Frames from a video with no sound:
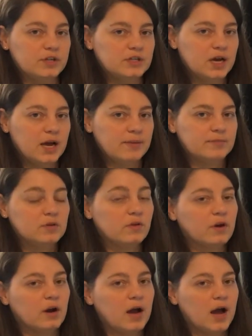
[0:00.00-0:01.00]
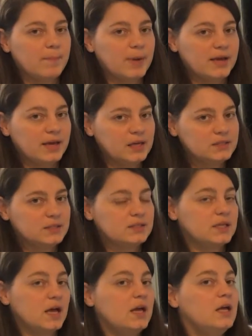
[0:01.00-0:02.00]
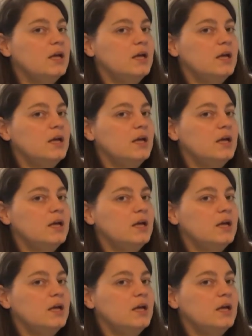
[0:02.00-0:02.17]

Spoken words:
time, so my guess is that